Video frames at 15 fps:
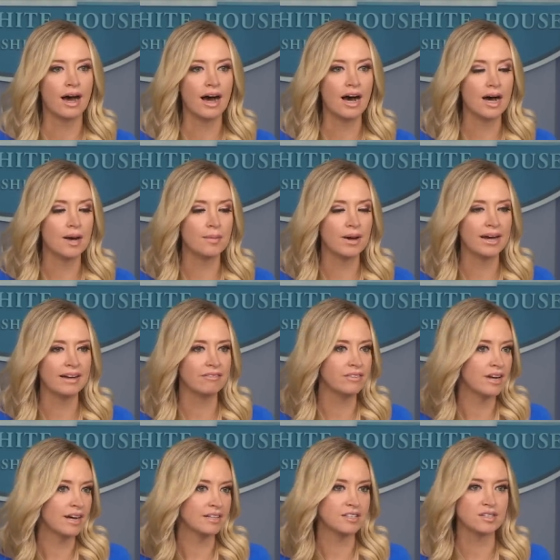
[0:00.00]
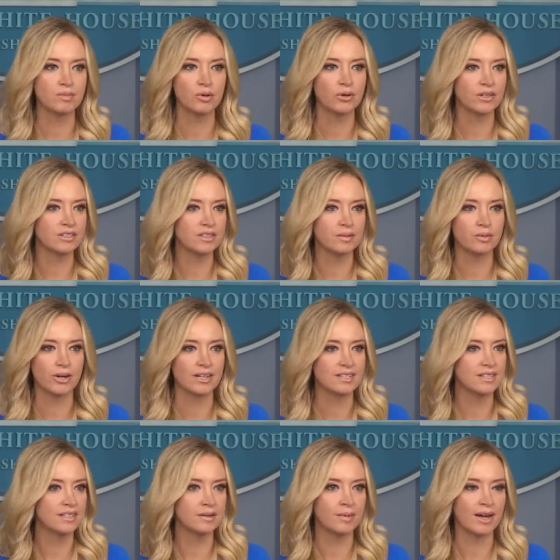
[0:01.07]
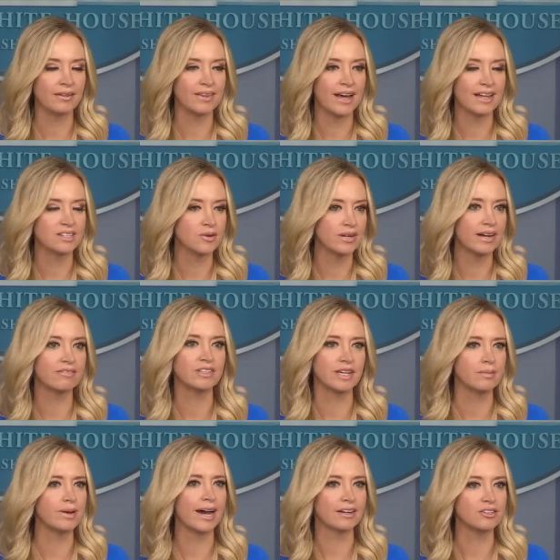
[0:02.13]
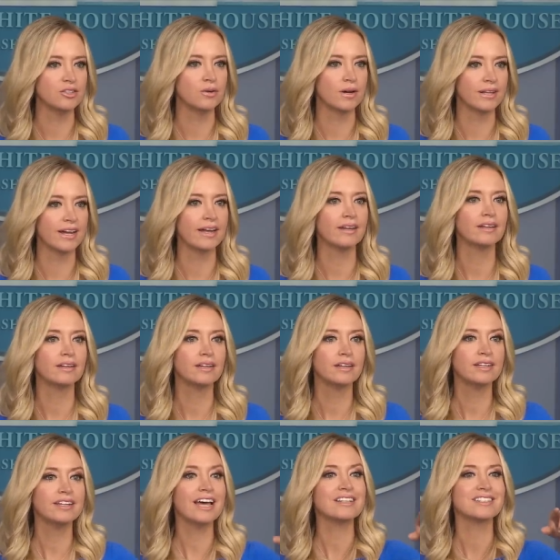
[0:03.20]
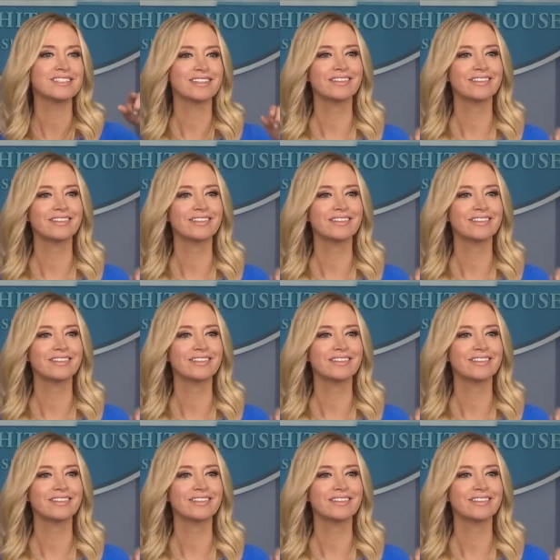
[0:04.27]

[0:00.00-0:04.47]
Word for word: Um, I have not spoken to the president about that, so I'd have to get back to you on that. Yes.